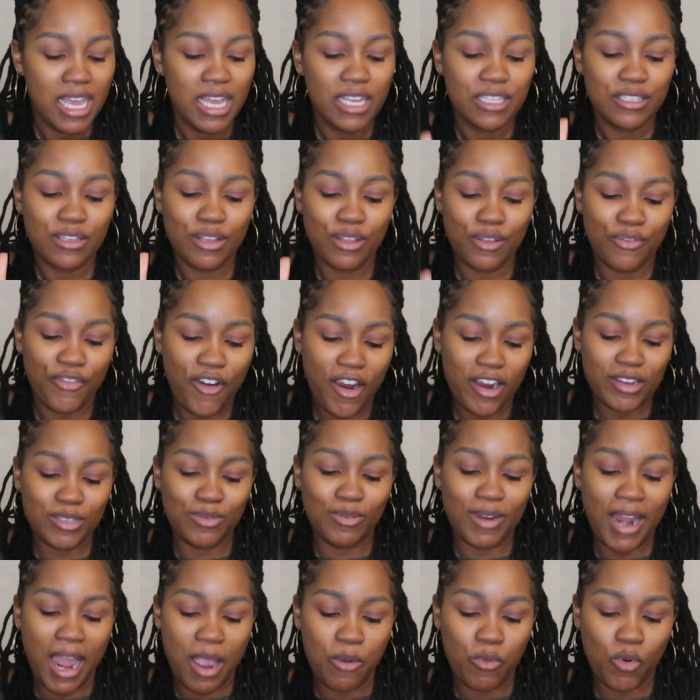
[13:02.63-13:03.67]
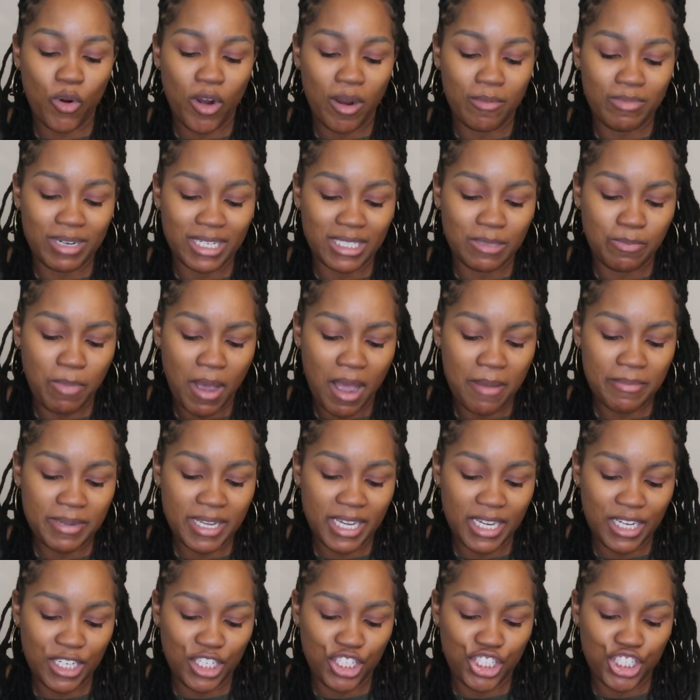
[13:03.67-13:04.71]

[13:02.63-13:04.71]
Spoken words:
So the first one I warmed is pumpkin